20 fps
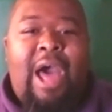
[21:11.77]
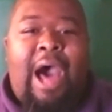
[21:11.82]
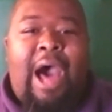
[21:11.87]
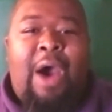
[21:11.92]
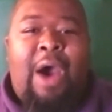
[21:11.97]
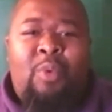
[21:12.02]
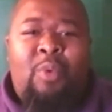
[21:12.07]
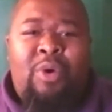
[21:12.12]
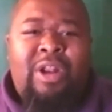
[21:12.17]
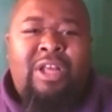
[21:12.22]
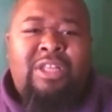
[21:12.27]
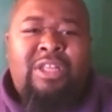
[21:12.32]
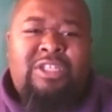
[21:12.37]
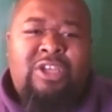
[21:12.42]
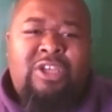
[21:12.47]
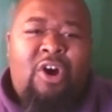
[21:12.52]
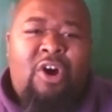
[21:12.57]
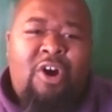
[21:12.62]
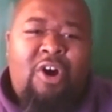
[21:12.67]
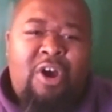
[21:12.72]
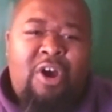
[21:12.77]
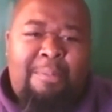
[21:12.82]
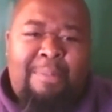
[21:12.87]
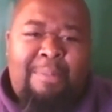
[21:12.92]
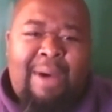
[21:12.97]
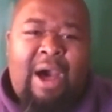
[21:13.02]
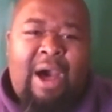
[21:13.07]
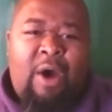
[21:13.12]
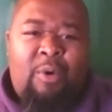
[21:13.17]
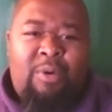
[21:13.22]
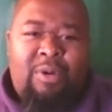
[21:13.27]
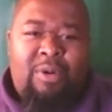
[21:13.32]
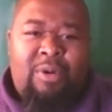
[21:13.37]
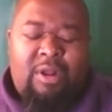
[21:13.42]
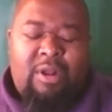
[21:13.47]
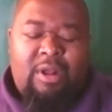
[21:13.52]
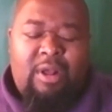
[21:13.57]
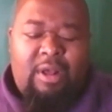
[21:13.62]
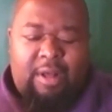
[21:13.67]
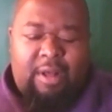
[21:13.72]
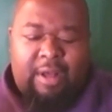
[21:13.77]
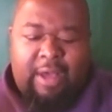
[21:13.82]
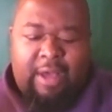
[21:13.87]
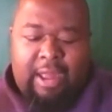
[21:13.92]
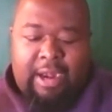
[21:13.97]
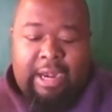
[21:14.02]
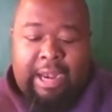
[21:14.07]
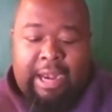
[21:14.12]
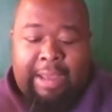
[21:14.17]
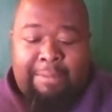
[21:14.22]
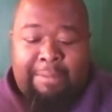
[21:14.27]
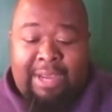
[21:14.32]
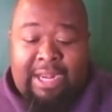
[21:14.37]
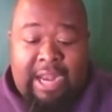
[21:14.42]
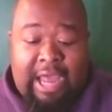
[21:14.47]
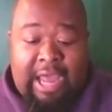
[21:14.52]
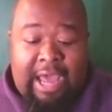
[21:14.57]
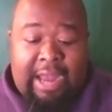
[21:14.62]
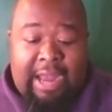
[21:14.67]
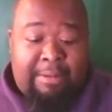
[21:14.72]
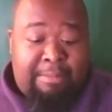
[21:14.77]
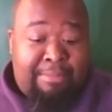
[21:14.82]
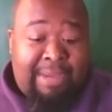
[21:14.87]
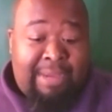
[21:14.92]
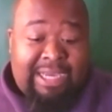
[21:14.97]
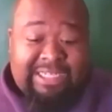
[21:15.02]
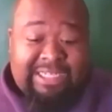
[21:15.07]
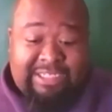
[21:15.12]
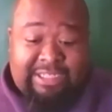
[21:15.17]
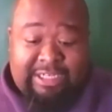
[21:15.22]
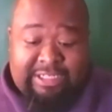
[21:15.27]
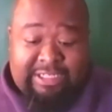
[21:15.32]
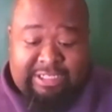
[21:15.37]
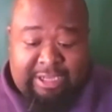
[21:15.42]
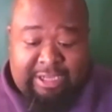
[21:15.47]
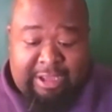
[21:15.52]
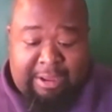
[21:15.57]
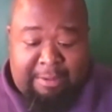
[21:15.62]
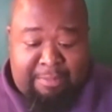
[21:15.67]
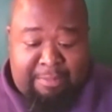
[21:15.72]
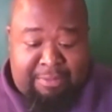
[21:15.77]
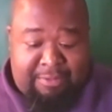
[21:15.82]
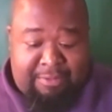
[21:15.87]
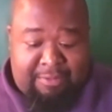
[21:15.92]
I want to talk about, let me not mess this up,